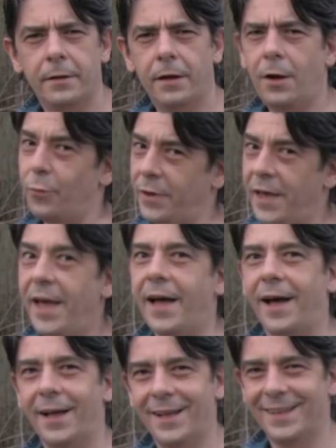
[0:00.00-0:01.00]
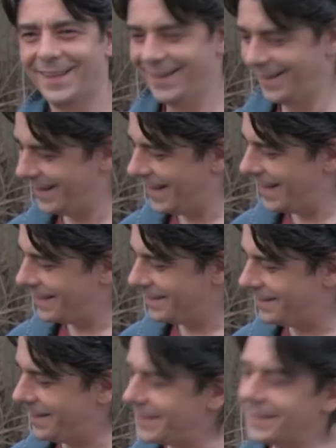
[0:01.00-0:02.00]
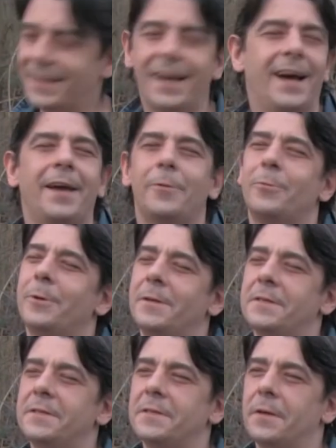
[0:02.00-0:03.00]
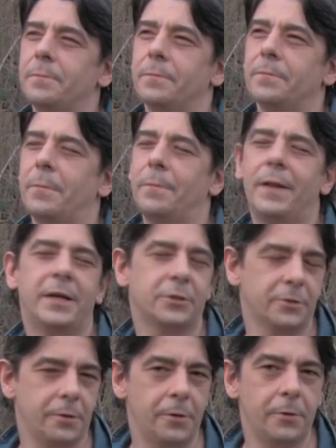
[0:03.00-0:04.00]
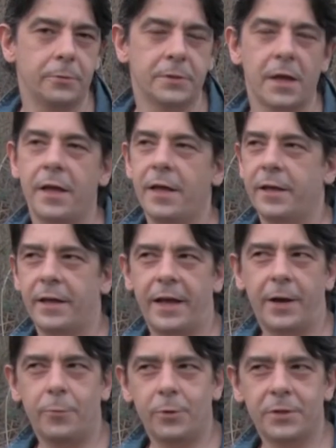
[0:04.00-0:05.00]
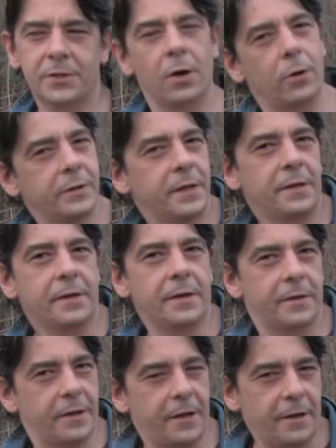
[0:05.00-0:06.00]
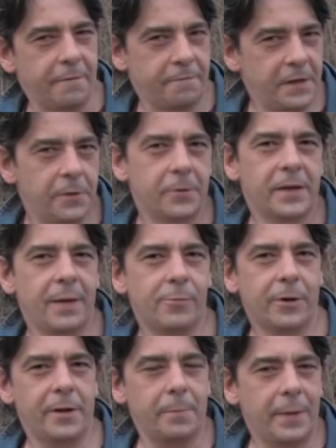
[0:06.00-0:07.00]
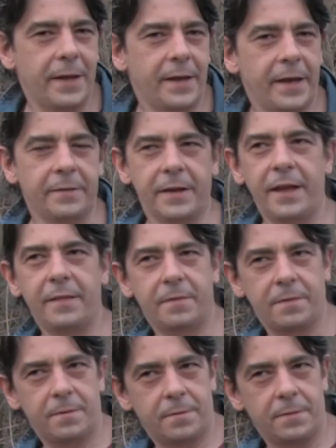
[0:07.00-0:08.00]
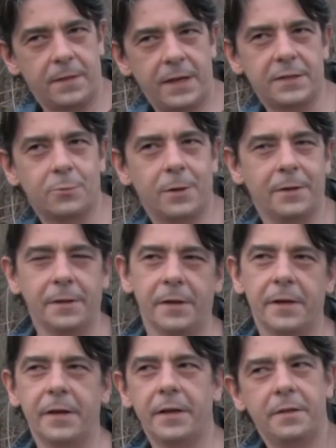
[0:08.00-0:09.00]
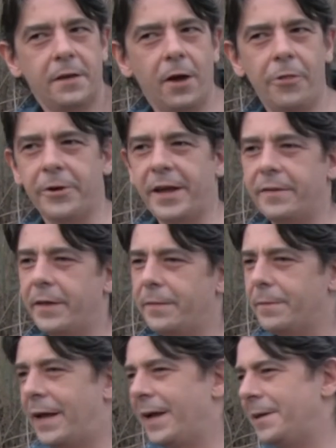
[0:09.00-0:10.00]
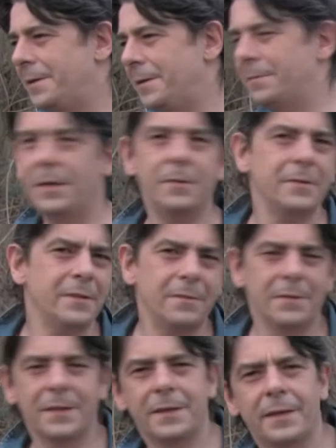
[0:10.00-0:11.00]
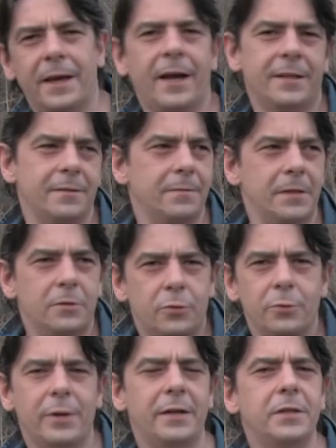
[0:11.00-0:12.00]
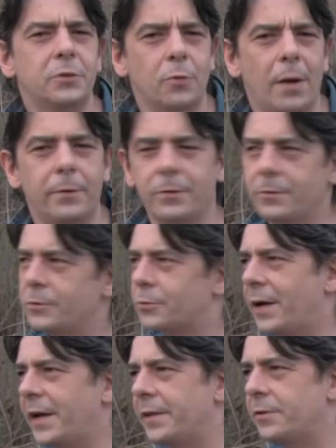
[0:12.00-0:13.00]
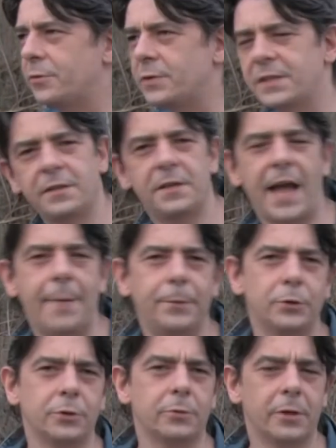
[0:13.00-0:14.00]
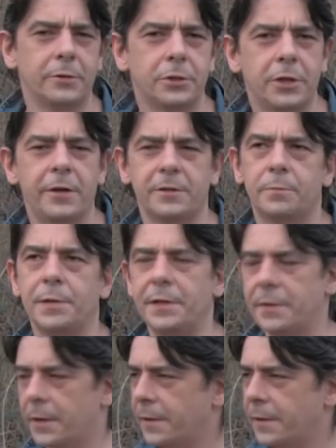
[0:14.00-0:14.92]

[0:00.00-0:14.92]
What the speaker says: Oh yeah, this guy was a pleasure to use. I was holding a video camera in my hand and this one in the other hand, and I didn't get into any trouble trying to set the aperture or the shutter speed.